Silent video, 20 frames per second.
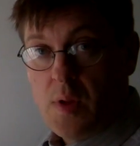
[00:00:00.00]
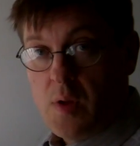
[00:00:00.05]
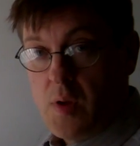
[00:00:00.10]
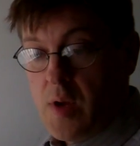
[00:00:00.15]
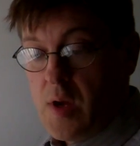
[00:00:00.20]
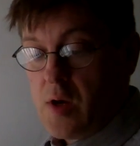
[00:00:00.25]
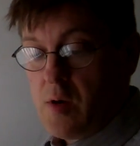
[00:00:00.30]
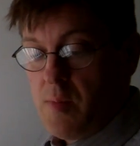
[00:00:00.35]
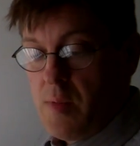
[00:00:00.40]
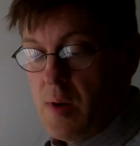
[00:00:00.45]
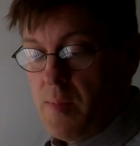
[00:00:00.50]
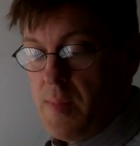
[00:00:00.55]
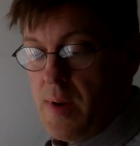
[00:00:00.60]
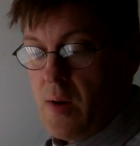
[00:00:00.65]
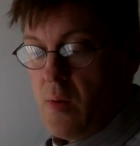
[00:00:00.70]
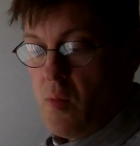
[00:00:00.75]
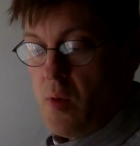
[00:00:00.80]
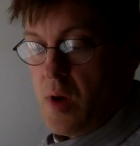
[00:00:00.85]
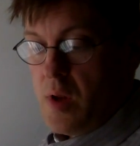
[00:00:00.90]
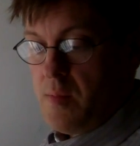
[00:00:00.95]
You increment it
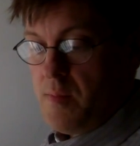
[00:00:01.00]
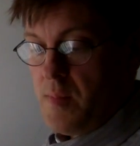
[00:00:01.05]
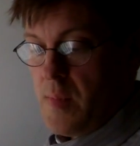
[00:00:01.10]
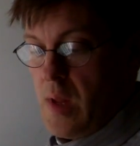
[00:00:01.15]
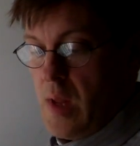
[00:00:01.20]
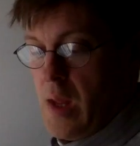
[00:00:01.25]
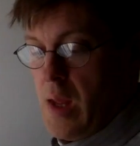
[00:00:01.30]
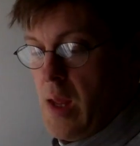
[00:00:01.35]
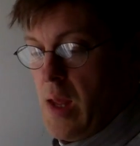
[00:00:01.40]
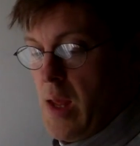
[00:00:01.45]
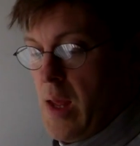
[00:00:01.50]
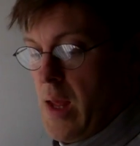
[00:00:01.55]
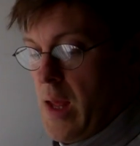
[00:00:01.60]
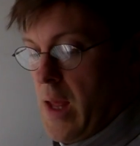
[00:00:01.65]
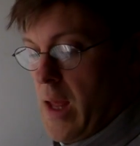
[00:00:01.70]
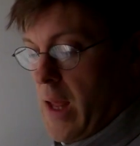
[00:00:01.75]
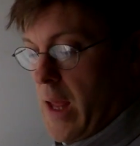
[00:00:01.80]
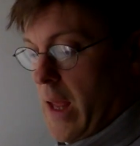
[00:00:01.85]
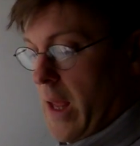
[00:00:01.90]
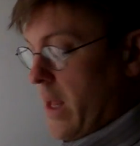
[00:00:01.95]
by 1.
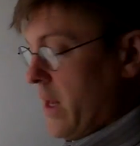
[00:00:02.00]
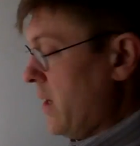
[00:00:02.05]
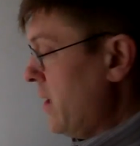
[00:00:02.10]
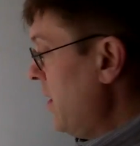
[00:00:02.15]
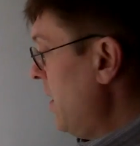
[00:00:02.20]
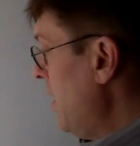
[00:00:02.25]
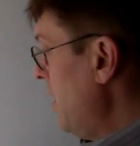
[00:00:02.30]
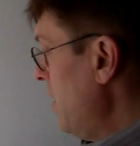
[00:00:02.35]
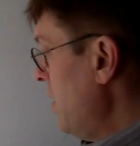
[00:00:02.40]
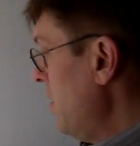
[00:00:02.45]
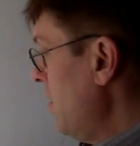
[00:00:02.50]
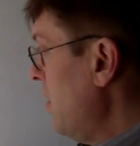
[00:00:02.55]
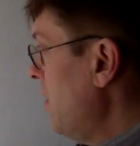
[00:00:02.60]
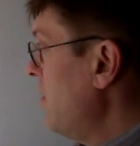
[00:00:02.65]
And uh,